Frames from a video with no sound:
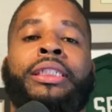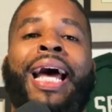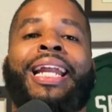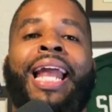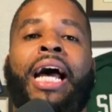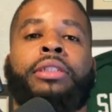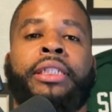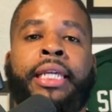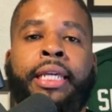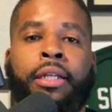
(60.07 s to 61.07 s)
not allowed to
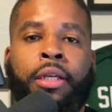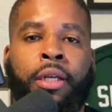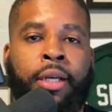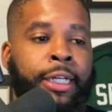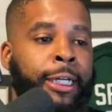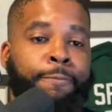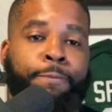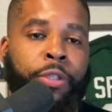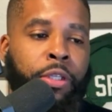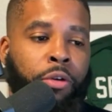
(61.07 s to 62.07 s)
get uh,
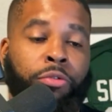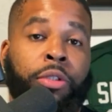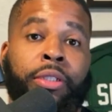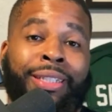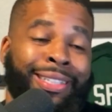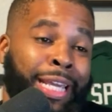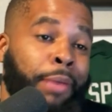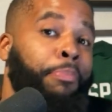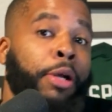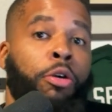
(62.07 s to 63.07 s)

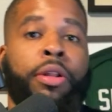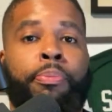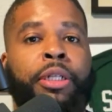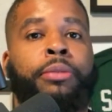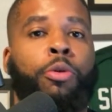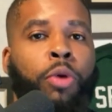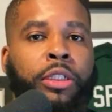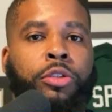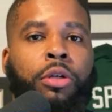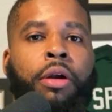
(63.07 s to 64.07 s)
get put on the principal
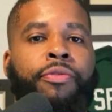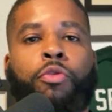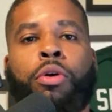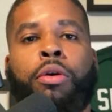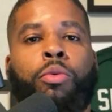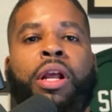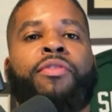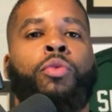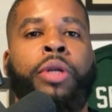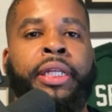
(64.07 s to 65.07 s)
registrar for
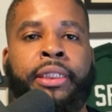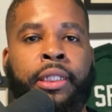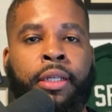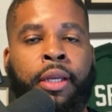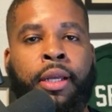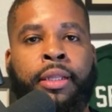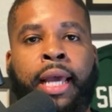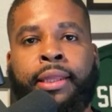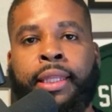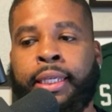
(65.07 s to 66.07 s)
whatever reason
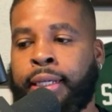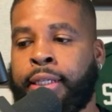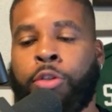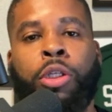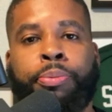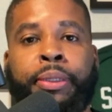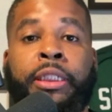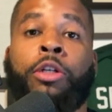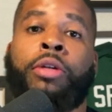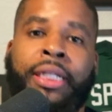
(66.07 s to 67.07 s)
that the
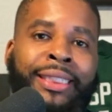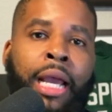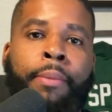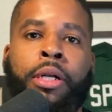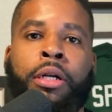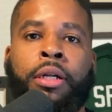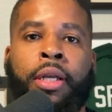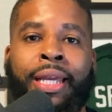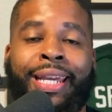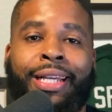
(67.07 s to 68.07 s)
USPTO and examiner
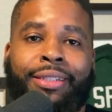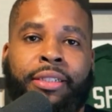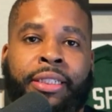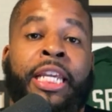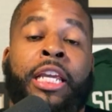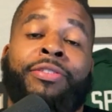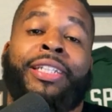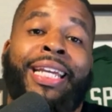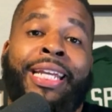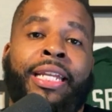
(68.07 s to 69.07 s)
gives
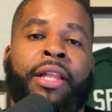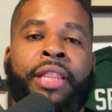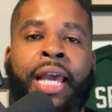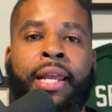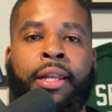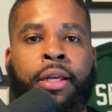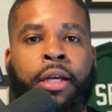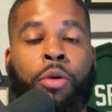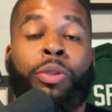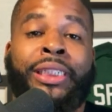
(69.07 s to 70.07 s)
in that
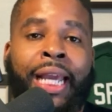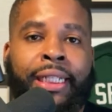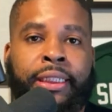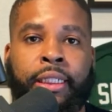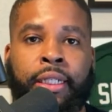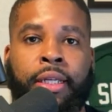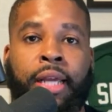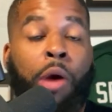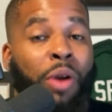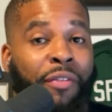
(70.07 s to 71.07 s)
rejection.
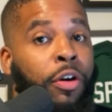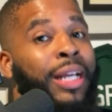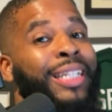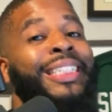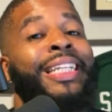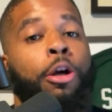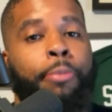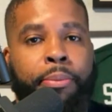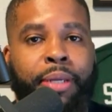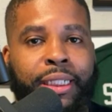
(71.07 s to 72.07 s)
However, it still
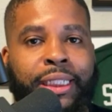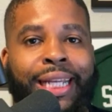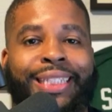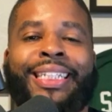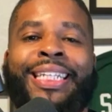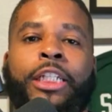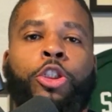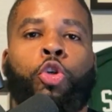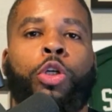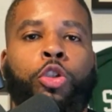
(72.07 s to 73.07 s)
may be a chance to
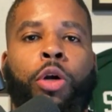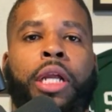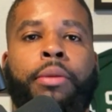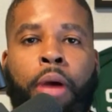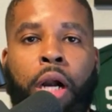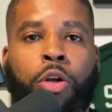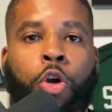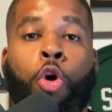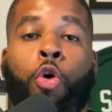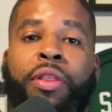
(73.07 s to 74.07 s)
get your trademark
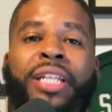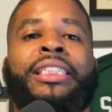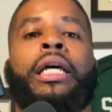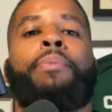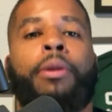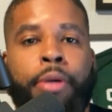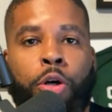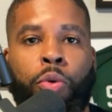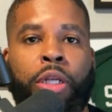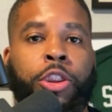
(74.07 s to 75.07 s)
on the
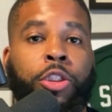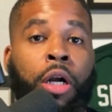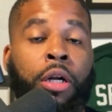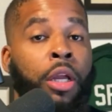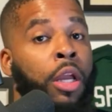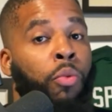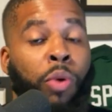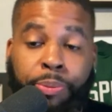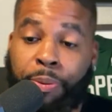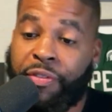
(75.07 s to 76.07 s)
supplemental registrar,
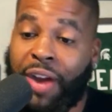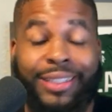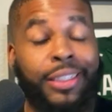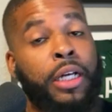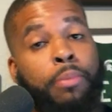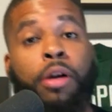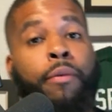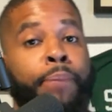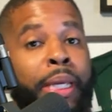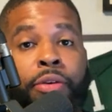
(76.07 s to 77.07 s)
which provides a number
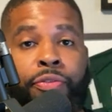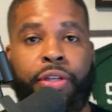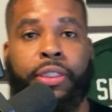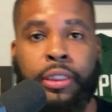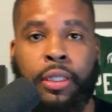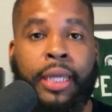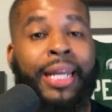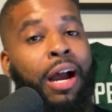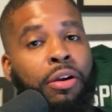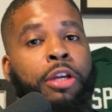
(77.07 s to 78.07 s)
of benefits.
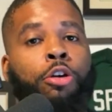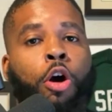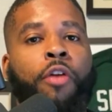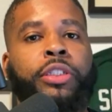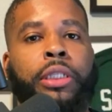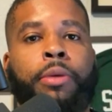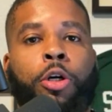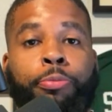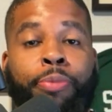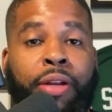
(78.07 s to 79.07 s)
And I'll go over some of
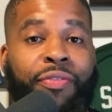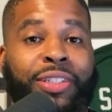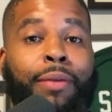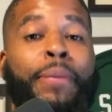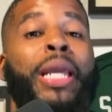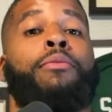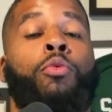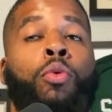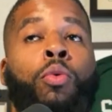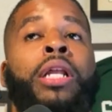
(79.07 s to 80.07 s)
those benefits.
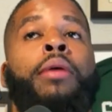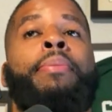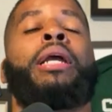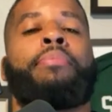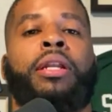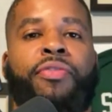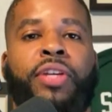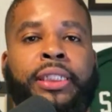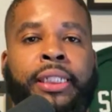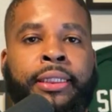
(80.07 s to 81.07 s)
One of the big
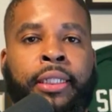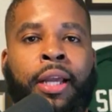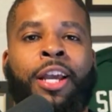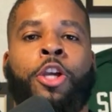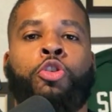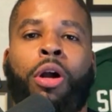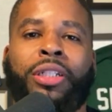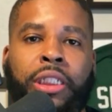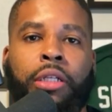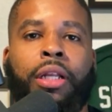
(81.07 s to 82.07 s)
benefits is you are
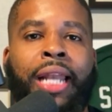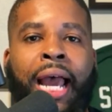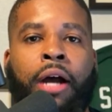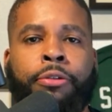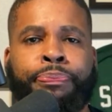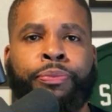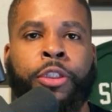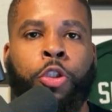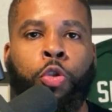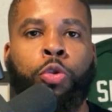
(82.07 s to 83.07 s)
still allowed
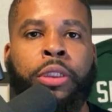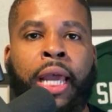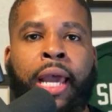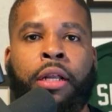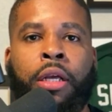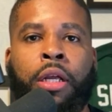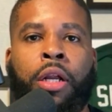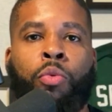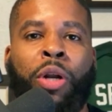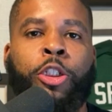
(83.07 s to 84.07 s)
to use that
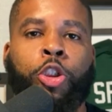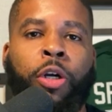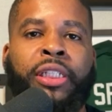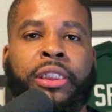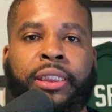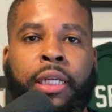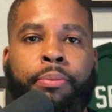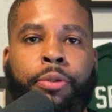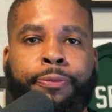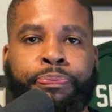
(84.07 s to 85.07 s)
registration
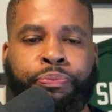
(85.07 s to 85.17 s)
symbol.